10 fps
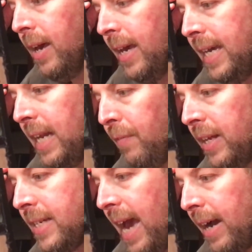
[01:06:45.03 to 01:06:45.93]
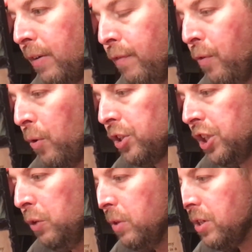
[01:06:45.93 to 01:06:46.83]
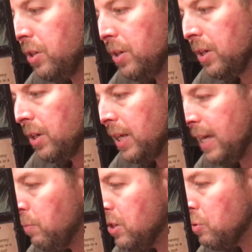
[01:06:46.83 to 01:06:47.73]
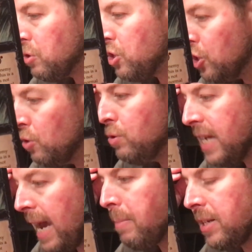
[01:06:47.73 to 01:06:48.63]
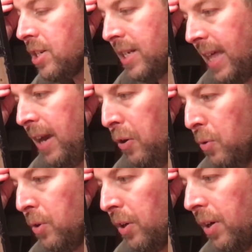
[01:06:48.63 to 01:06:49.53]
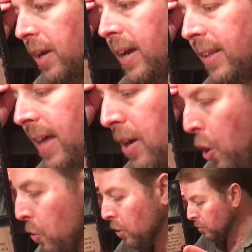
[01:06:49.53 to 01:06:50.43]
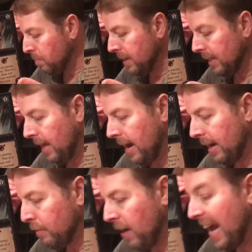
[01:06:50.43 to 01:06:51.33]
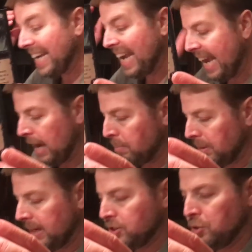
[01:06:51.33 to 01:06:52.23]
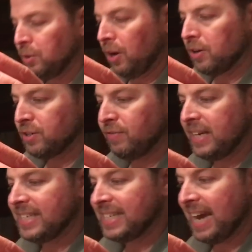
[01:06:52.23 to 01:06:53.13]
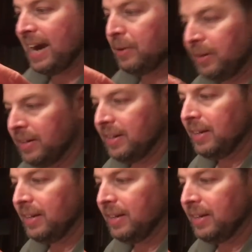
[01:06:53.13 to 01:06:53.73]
He'd have an attack of 4. He would do 2 damage to that ogre. That ogre would be alive. I can't play 2 cards face down